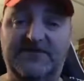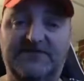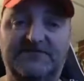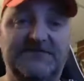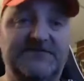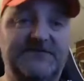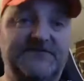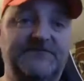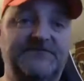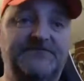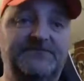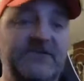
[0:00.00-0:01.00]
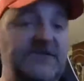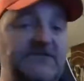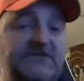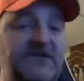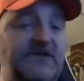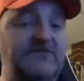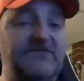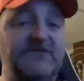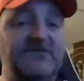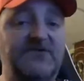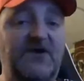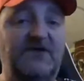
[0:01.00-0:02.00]
it, Be
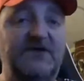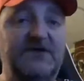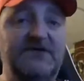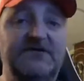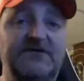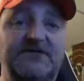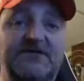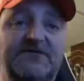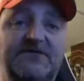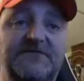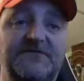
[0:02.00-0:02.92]
safe than sorry.